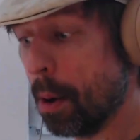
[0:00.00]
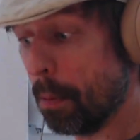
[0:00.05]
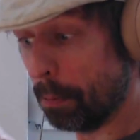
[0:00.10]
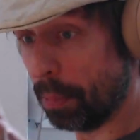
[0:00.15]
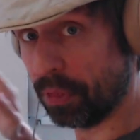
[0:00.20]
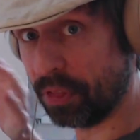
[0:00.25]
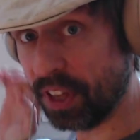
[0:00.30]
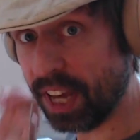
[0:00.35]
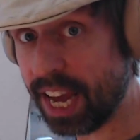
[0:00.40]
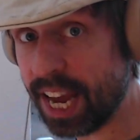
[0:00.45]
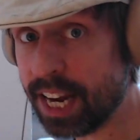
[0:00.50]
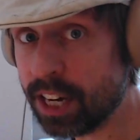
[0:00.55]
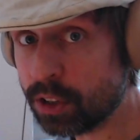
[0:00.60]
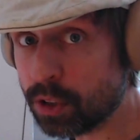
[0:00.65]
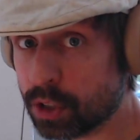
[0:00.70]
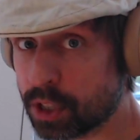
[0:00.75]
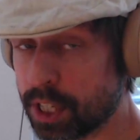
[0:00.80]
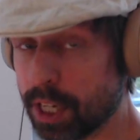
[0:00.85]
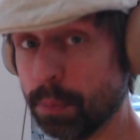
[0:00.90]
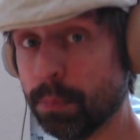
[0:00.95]
But the
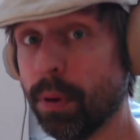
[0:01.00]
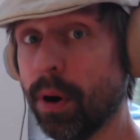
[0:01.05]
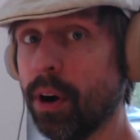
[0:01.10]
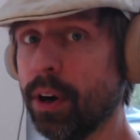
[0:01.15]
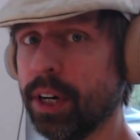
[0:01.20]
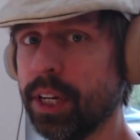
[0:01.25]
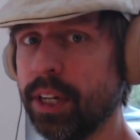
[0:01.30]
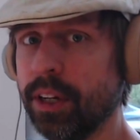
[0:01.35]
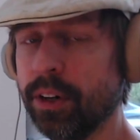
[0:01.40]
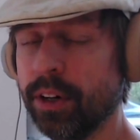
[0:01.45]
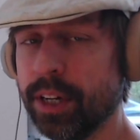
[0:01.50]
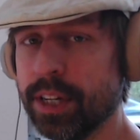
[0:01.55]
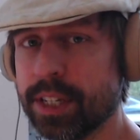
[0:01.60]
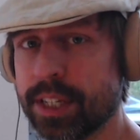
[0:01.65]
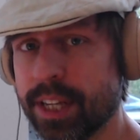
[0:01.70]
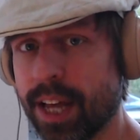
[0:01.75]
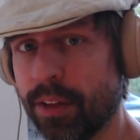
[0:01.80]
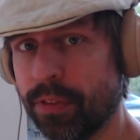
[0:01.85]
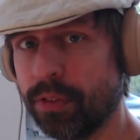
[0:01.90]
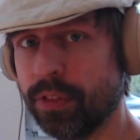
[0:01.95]
interesting part here is
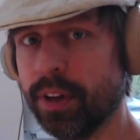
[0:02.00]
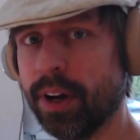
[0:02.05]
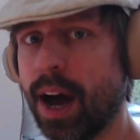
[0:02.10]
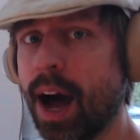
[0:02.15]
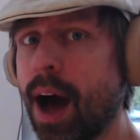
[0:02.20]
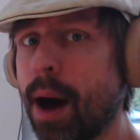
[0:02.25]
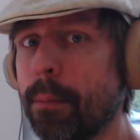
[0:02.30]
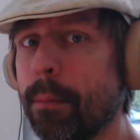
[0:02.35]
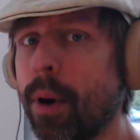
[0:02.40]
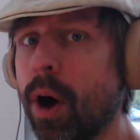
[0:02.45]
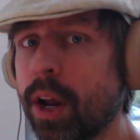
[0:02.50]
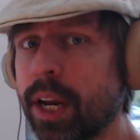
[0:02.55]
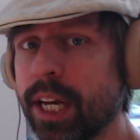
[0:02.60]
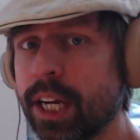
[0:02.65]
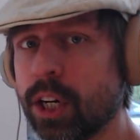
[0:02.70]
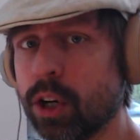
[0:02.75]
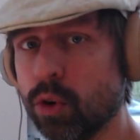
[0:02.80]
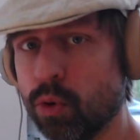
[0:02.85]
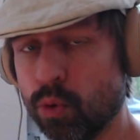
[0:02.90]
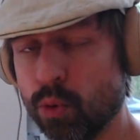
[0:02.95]
that the
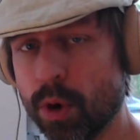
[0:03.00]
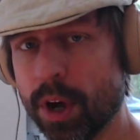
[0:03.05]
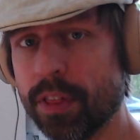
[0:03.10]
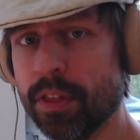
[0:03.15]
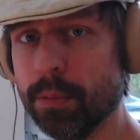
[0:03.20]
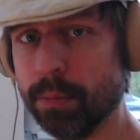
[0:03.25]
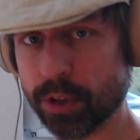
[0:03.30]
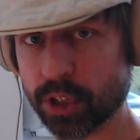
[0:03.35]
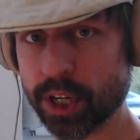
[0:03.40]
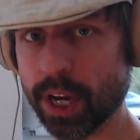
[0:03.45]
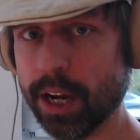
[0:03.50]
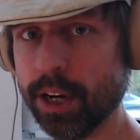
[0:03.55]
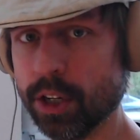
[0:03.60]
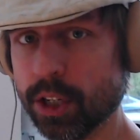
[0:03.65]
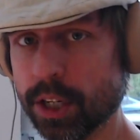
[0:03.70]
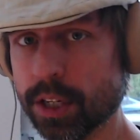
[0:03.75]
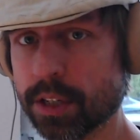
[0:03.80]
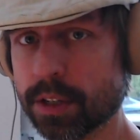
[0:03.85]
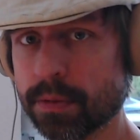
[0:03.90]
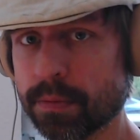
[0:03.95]
harmonic rhythm
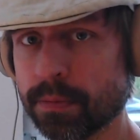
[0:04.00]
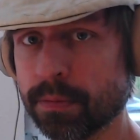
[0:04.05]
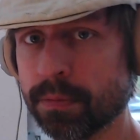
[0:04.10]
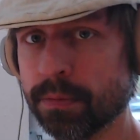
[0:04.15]
changes.